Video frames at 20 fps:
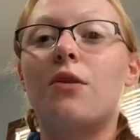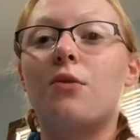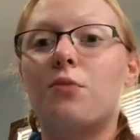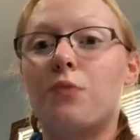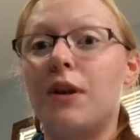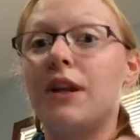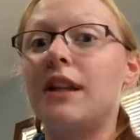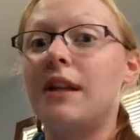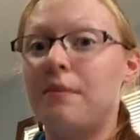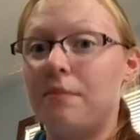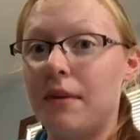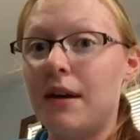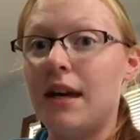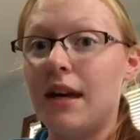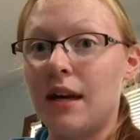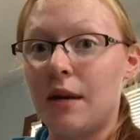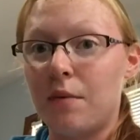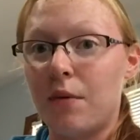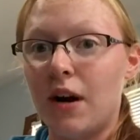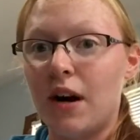really
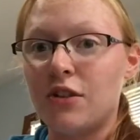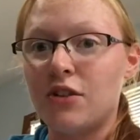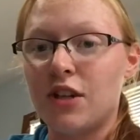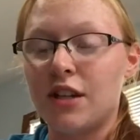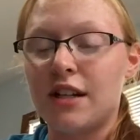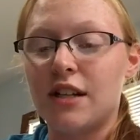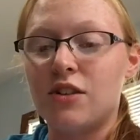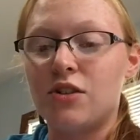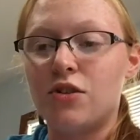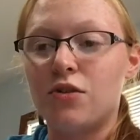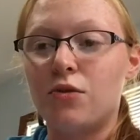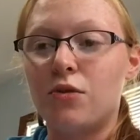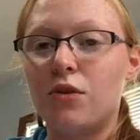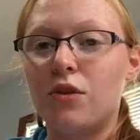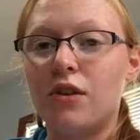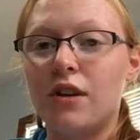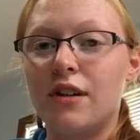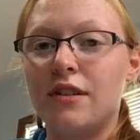big project at school,